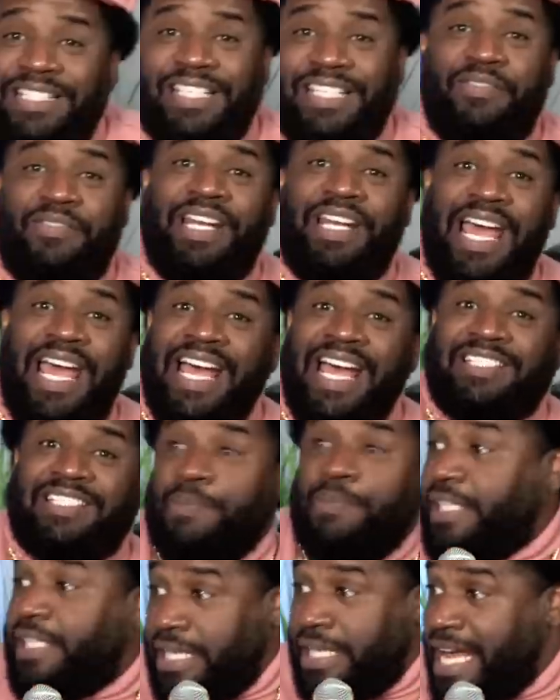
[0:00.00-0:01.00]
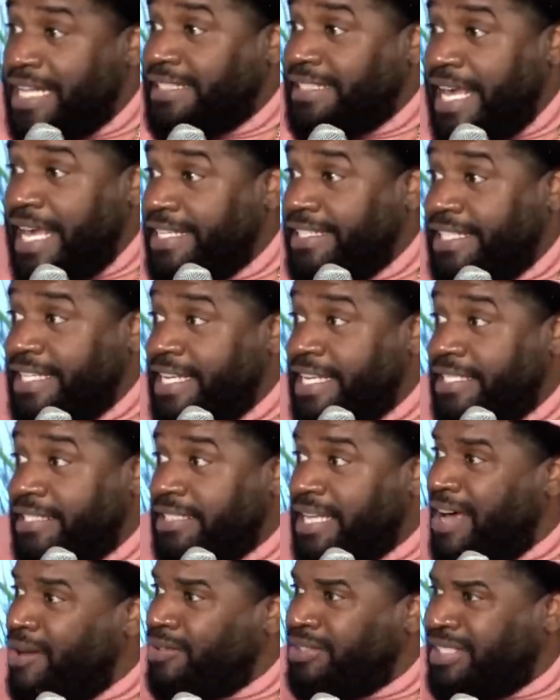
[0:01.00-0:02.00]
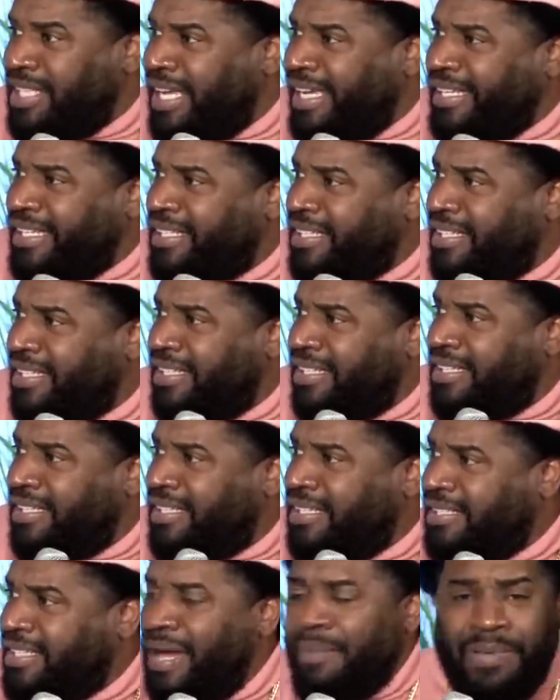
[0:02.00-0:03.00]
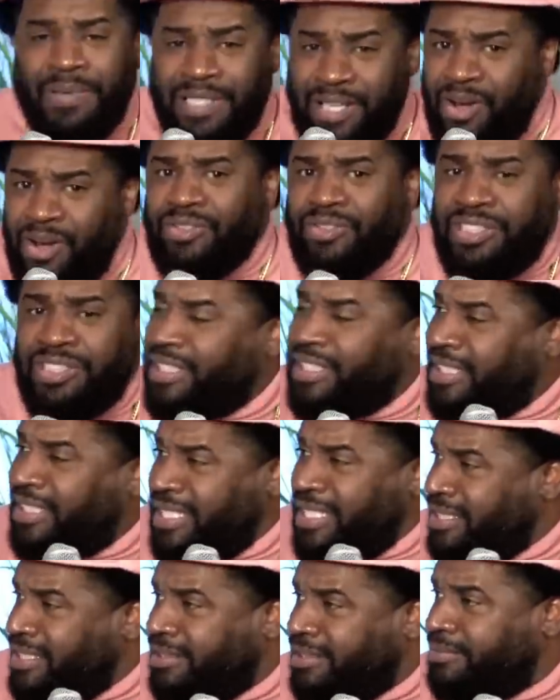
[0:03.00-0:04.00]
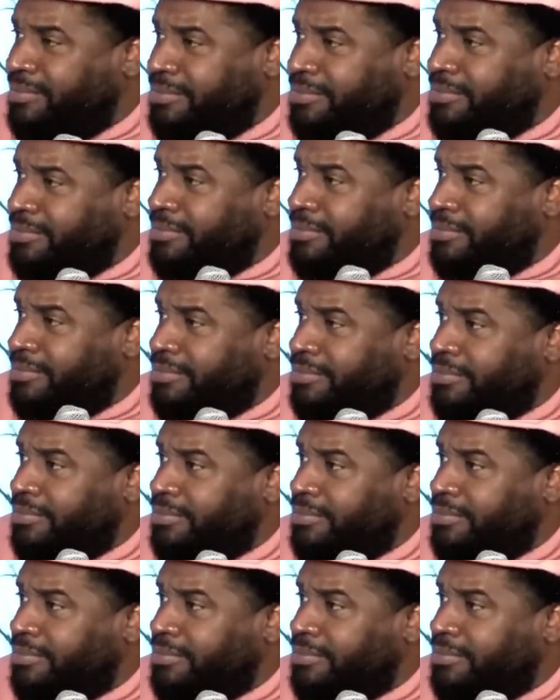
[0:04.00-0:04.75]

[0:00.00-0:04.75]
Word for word: The bitch even asked me, can I take this? I was like, that belonged to the club. Yeah.